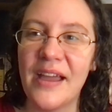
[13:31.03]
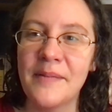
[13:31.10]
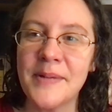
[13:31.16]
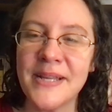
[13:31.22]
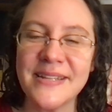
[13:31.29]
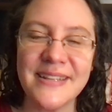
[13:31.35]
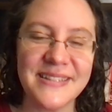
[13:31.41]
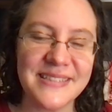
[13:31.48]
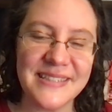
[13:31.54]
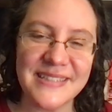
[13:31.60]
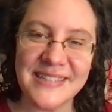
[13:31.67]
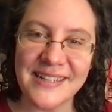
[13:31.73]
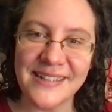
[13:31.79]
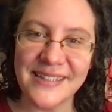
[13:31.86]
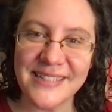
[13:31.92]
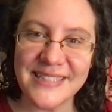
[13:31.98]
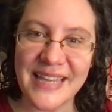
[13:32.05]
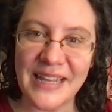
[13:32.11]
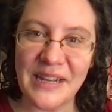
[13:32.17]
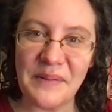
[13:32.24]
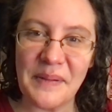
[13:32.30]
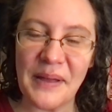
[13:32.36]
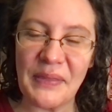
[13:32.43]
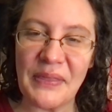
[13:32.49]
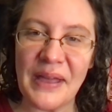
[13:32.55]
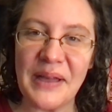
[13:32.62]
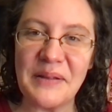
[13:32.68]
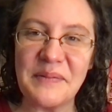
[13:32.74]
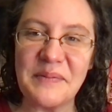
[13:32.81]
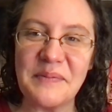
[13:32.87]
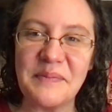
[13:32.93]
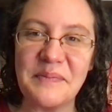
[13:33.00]
I'm not necessarily sad about
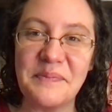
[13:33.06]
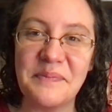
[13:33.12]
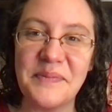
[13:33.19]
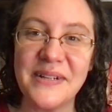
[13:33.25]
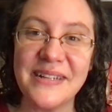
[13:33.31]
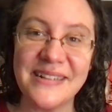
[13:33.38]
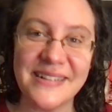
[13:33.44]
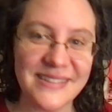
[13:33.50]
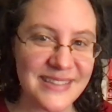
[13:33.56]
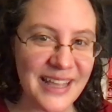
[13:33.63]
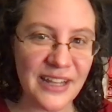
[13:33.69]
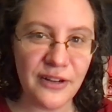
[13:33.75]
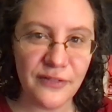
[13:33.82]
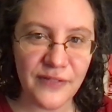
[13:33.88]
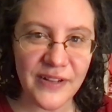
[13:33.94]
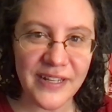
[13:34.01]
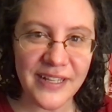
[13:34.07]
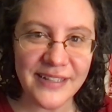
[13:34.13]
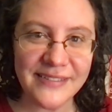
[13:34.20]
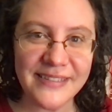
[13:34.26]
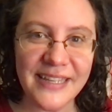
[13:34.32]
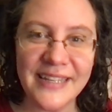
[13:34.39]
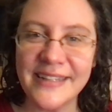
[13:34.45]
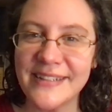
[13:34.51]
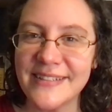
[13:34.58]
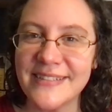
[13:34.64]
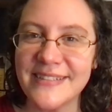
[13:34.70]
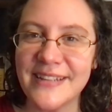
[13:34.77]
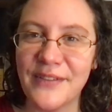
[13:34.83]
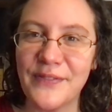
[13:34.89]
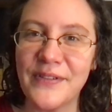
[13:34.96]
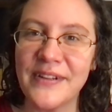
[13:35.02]
that, but it is kind of funny. It is
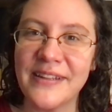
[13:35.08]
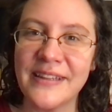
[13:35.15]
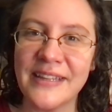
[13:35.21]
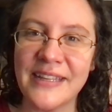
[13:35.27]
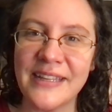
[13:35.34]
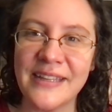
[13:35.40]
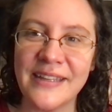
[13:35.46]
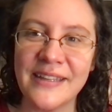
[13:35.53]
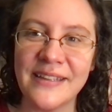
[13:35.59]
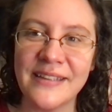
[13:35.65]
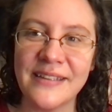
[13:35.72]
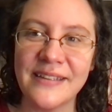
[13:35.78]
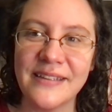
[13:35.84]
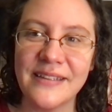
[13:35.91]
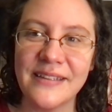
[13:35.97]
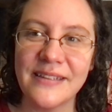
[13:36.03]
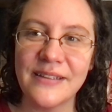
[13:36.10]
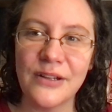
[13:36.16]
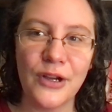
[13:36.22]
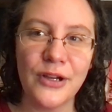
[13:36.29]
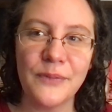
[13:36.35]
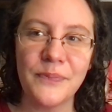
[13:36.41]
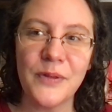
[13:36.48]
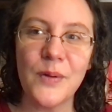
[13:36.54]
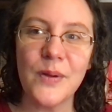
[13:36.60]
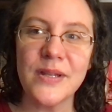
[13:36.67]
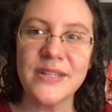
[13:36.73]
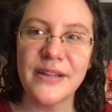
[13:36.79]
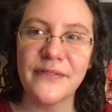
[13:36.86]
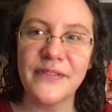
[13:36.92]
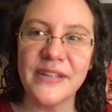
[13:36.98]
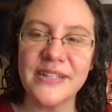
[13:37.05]
definitely, you can
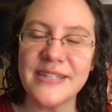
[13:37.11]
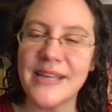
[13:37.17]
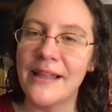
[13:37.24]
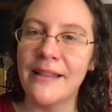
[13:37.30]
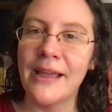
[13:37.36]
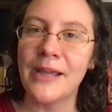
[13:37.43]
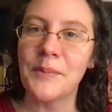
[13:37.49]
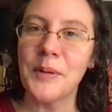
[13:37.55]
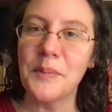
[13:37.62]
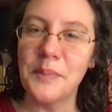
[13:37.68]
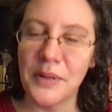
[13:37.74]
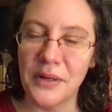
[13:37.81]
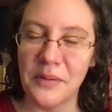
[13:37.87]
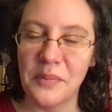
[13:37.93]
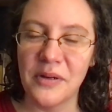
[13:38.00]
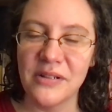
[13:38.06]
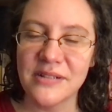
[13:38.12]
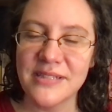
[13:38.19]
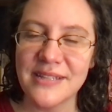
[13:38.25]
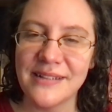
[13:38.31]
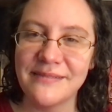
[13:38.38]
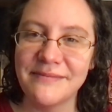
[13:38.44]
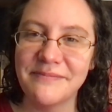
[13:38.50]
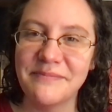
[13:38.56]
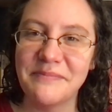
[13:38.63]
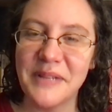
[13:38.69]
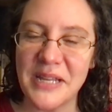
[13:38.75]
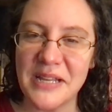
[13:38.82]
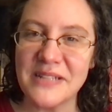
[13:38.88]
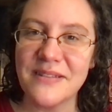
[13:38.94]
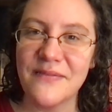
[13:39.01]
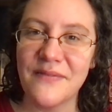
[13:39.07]
definitely tell I am a book person
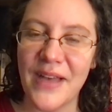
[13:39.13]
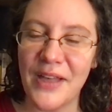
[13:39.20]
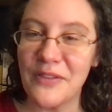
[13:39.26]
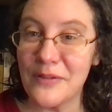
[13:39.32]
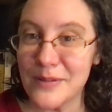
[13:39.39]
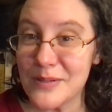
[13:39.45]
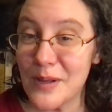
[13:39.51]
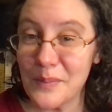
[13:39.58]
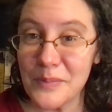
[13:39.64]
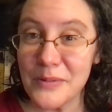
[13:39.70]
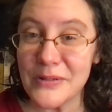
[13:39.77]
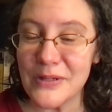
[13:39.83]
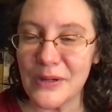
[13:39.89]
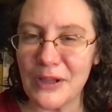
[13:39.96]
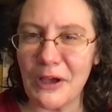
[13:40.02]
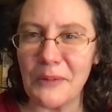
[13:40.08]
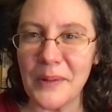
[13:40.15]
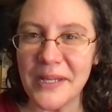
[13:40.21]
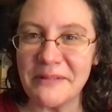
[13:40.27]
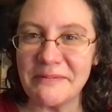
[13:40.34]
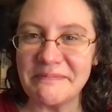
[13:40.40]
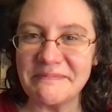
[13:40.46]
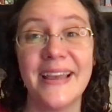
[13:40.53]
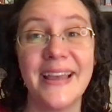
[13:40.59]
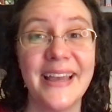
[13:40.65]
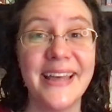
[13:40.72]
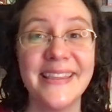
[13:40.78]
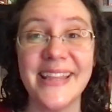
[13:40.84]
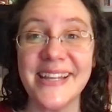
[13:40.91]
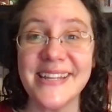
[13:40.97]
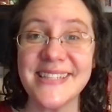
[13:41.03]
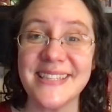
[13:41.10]
because of how those numbers are going.
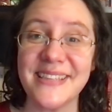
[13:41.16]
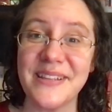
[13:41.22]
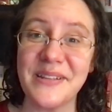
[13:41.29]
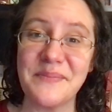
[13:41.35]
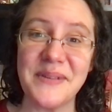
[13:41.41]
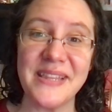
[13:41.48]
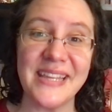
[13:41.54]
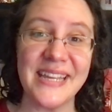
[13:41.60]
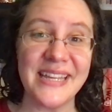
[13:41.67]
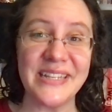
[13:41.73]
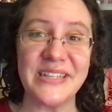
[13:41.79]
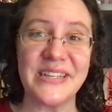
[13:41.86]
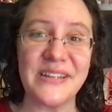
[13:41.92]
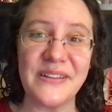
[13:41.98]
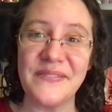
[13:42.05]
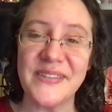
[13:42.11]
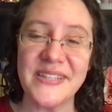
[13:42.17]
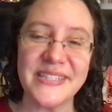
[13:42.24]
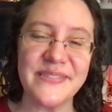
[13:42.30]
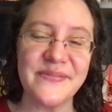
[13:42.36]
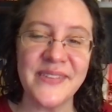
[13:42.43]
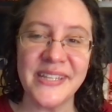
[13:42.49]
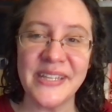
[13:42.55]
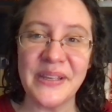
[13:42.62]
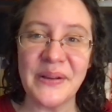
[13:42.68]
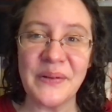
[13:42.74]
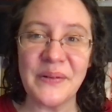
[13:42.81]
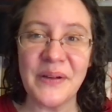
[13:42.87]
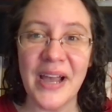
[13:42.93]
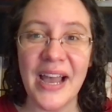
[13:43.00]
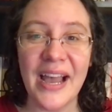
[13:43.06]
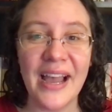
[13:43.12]
And that is going to be the end of this
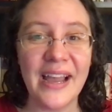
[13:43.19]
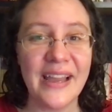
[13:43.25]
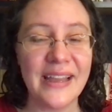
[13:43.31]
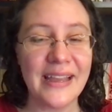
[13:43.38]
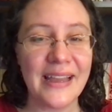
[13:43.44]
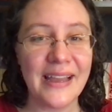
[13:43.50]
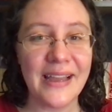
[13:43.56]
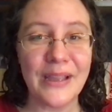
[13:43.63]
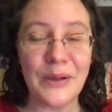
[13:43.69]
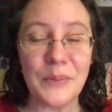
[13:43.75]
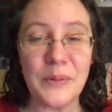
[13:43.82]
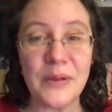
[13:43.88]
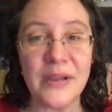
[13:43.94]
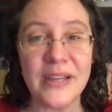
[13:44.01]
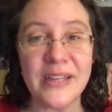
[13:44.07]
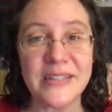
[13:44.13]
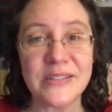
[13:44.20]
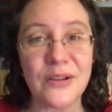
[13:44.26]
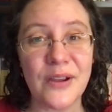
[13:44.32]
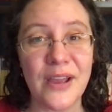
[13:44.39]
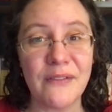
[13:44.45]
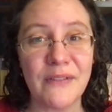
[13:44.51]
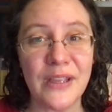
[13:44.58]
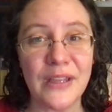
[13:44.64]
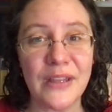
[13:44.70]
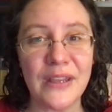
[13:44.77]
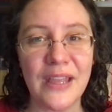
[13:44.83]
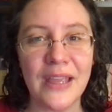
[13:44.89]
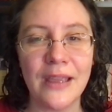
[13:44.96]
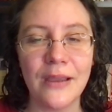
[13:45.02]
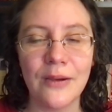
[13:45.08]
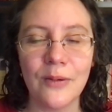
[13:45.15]
video. I hope you guys are having
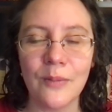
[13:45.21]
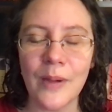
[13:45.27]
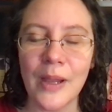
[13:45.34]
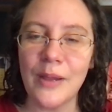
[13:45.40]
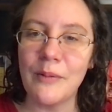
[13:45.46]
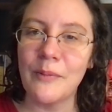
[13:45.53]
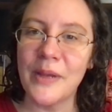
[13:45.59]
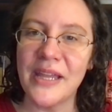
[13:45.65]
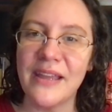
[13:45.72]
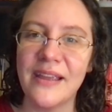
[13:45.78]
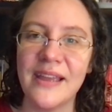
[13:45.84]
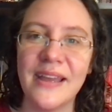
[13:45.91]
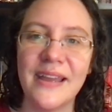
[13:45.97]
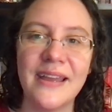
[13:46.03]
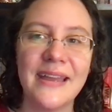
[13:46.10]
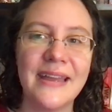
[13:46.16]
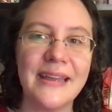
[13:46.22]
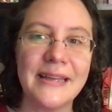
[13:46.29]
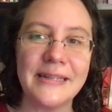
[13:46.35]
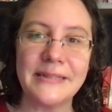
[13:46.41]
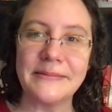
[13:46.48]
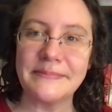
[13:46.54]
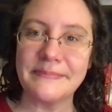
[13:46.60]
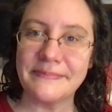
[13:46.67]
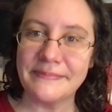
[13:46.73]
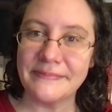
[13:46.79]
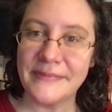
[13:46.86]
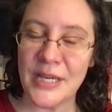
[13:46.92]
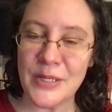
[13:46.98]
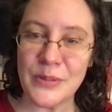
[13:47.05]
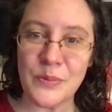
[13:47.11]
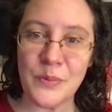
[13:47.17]
a great week
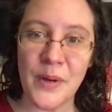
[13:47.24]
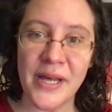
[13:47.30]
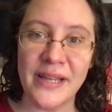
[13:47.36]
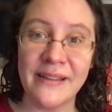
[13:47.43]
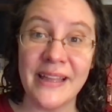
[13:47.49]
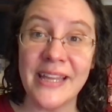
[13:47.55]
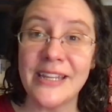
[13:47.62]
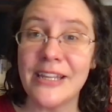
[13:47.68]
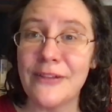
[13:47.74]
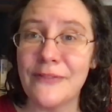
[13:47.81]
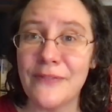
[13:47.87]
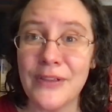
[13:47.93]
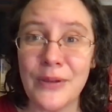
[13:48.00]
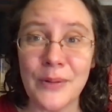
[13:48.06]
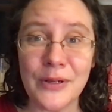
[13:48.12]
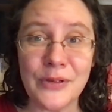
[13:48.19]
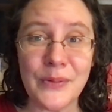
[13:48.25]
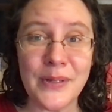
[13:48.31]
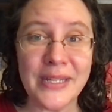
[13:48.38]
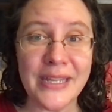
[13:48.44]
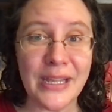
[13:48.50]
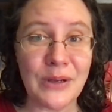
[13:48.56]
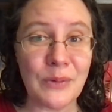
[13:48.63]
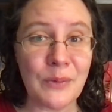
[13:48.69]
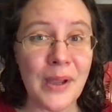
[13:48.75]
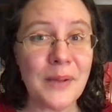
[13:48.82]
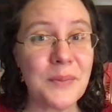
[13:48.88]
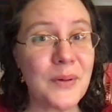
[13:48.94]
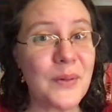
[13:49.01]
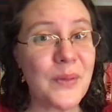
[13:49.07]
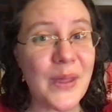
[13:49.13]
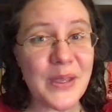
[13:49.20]
as well. And if you are doing
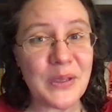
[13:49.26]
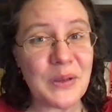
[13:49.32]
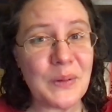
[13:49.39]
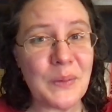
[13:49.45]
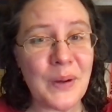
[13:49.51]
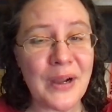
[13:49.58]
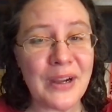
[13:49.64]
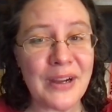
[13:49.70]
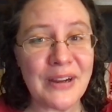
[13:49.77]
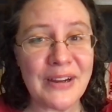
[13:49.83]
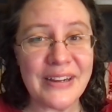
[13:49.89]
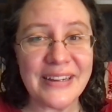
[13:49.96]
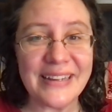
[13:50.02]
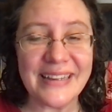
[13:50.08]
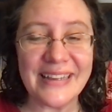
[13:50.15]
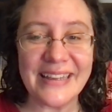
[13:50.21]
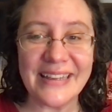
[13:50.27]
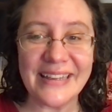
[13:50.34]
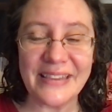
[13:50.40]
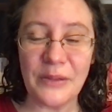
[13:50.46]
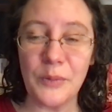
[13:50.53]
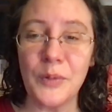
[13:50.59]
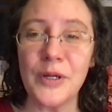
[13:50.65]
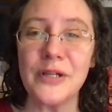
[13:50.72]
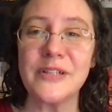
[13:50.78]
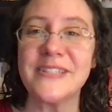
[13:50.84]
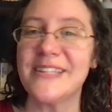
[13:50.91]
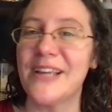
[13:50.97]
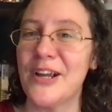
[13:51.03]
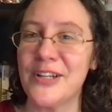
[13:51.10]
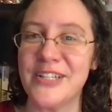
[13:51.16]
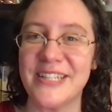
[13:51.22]
NaNoWriMo, that you are, the words
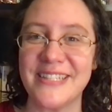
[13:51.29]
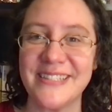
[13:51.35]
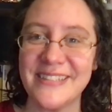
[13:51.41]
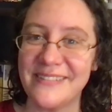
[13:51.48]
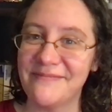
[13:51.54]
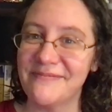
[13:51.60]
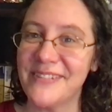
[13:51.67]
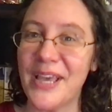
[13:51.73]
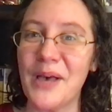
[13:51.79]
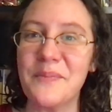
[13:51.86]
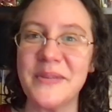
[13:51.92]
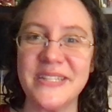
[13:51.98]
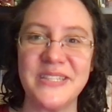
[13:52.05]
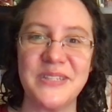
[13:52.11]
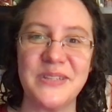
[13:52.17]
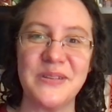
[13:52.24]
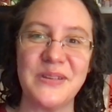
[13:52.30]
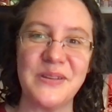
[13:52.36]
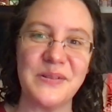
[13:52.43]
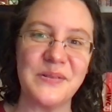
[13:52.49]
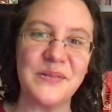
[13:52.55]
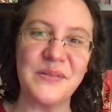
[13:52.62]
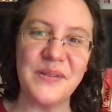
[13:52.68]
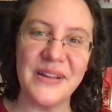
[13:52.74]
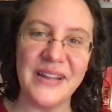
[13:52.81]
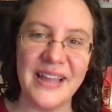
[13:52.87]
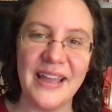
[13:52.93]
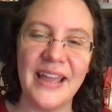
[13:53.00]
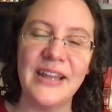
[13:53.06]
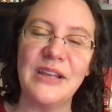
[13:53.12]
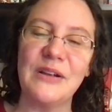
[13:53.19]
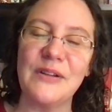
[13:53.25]
are just coming to you
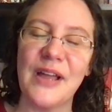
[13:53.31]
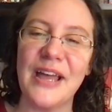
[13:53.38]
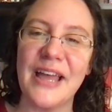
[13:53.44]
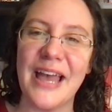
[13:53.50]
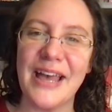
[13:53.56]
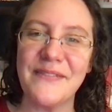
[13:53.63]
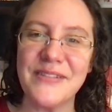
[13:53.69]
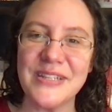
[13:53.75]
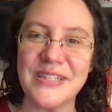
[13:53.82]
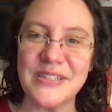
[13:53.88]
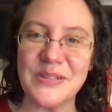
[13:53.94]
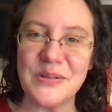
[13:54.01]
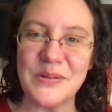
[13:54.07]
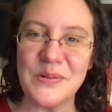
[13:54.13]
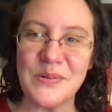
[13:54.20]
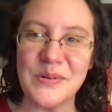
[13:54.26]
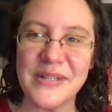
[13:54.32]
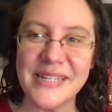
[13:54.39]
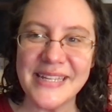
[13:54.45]
and you're not having to